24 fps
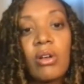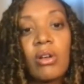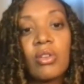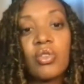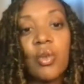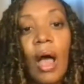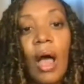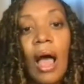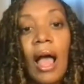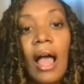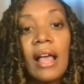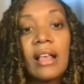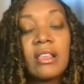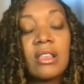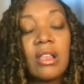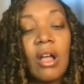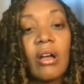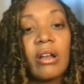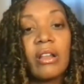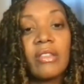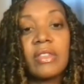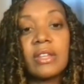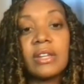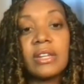So I
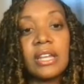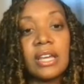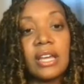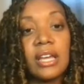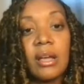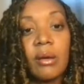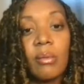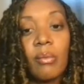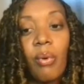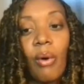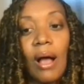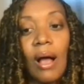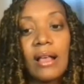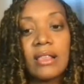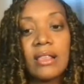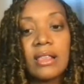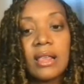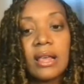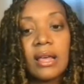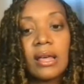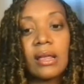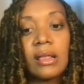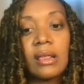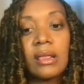started the digging
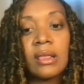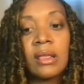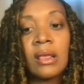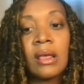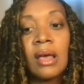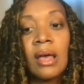process.